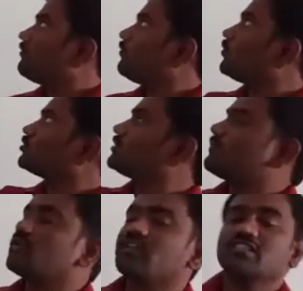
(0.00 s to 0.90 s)
4th
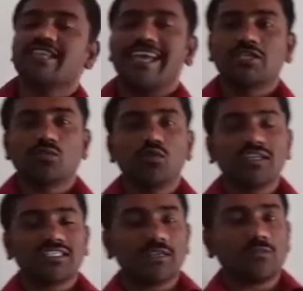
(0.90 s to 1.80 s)
chapter, that is
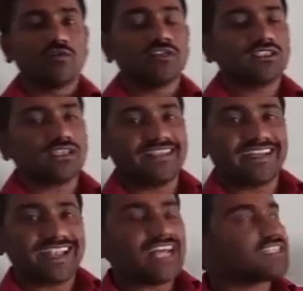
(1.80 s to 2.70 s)
exponents and powers, in
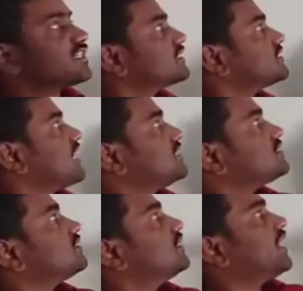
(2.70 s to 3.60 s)
that last exercise
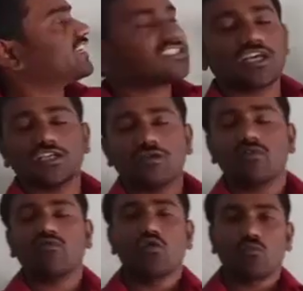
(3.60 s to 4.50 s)
number
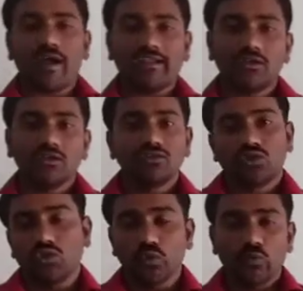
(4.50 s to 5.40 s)

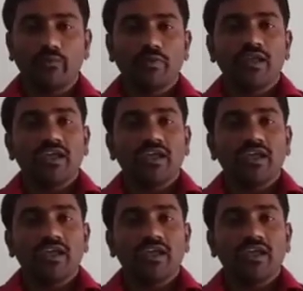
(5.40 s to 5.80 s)
4.2.